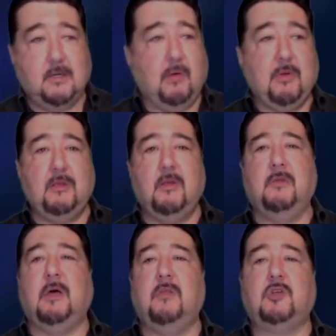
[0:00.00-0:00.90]
I mean,
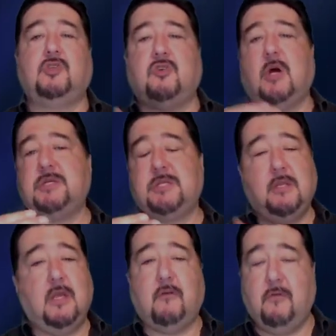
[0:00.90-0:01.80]
the, the trust in
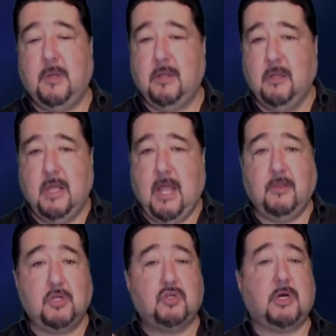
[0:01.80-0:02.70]
the government
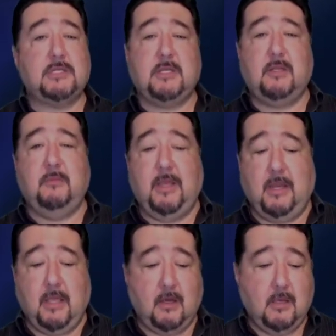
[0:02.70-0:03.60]
and the trust in the
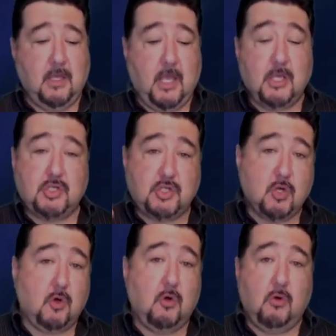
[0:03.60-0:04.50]
media is
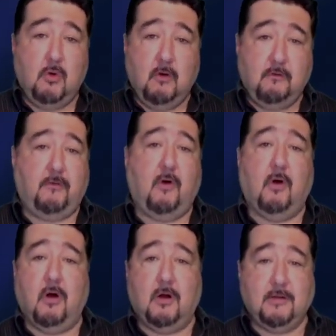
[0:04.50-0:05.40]
so
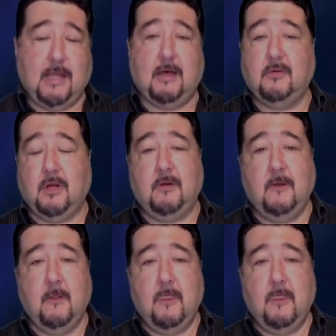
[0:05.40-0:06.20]
far down there.